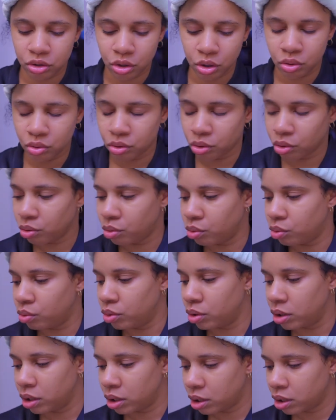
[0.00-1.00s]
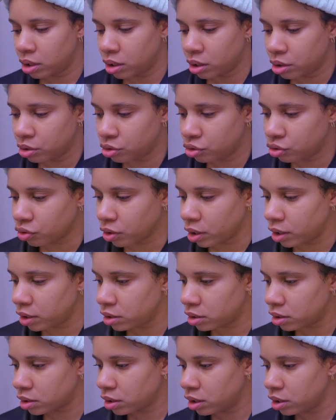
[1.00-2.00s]
toner on dry
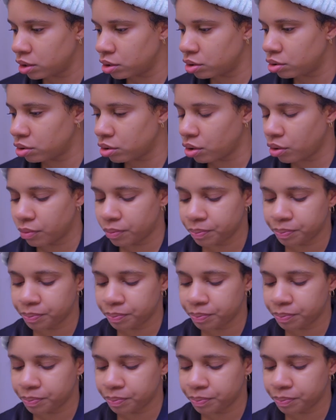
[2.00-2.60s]
skin. So